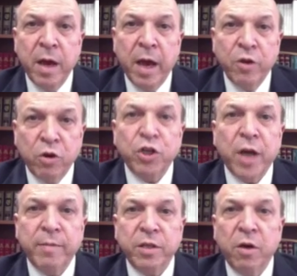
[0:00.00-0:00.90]
and your
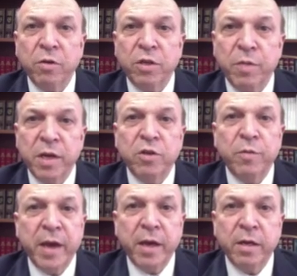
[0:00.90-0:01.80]
job is going to be to
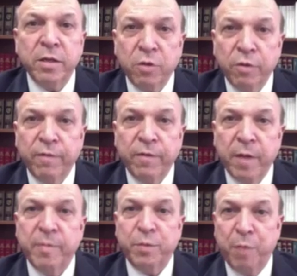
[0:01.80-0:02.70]
make it as good for
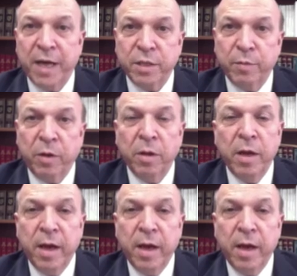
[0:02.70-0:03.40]
them as possible.